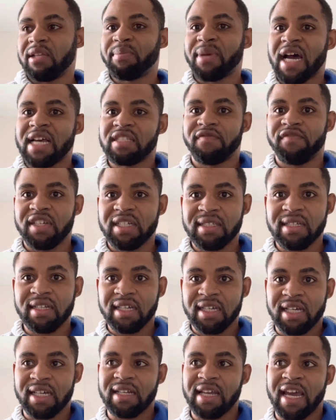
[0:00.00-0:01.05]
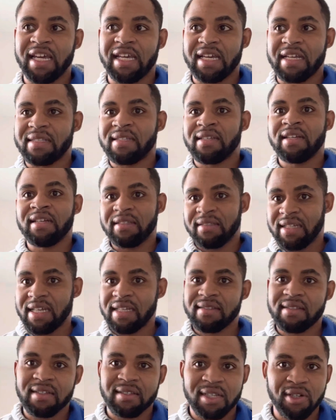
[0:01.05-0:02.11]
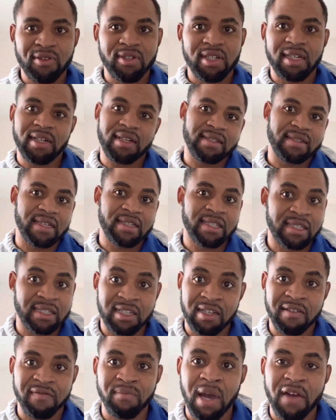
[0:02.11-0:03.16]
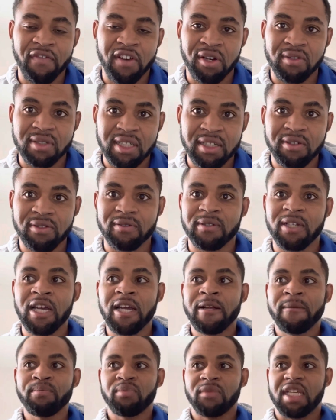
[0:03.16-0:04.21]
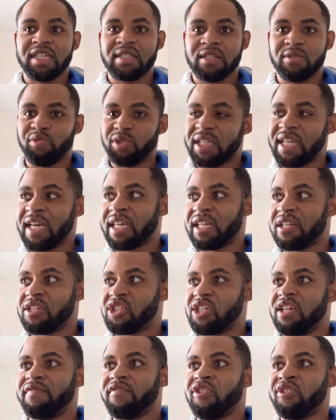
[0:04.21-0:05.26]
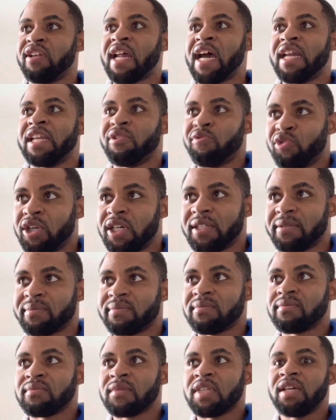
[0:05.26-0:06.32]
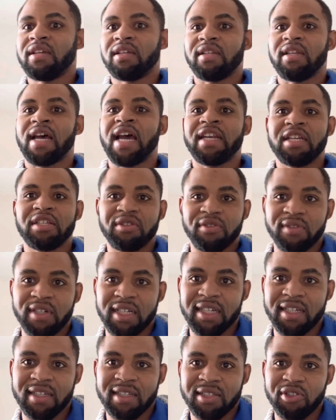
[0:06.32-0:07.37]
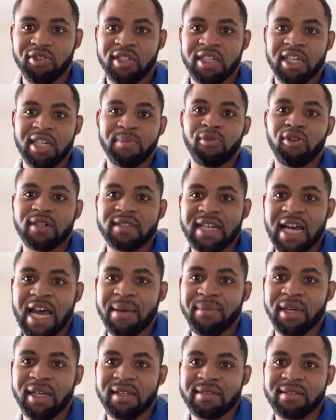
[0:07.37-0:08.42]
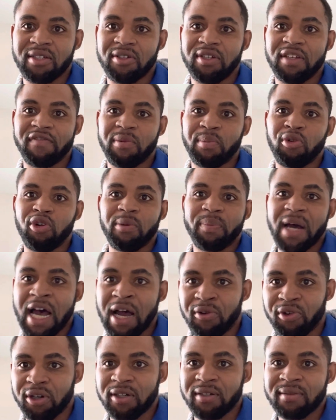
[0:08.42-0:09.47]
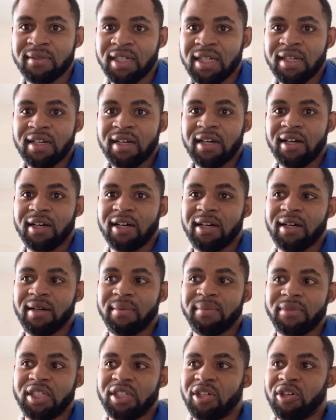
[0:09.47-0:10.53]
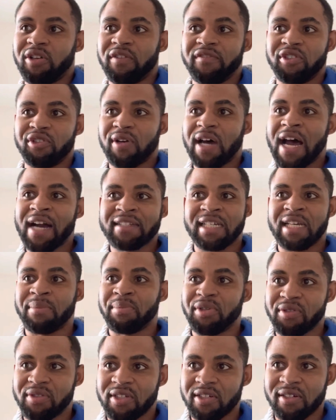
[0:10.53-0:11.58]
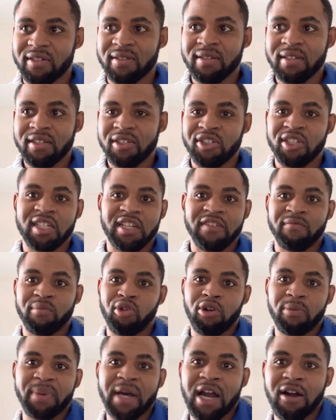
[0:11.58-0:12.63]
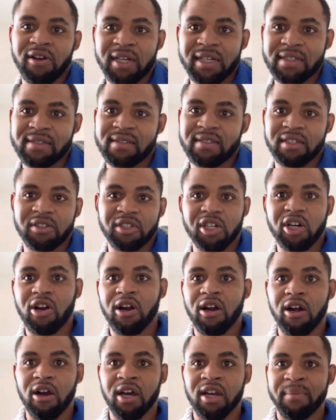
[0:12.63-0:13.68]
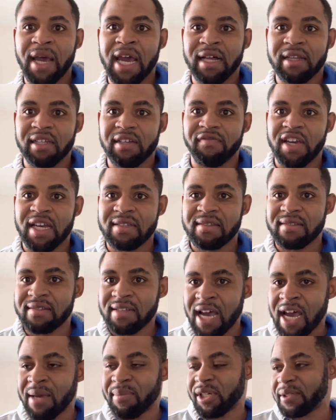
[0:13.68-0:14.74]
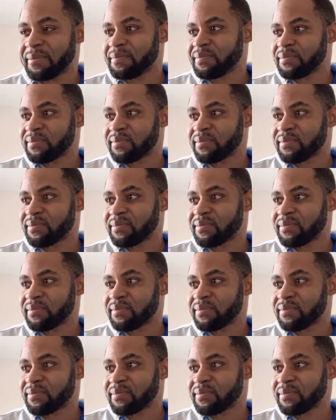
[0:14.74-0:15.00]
buys a VT kit and gets decent tuning, because this isn't even my final tune, this is what they can achieve on 91. 93, you can get more timing, so even more power. Um, you know, if you do octane booster, you can get even more power because the, the car automatically advances timing.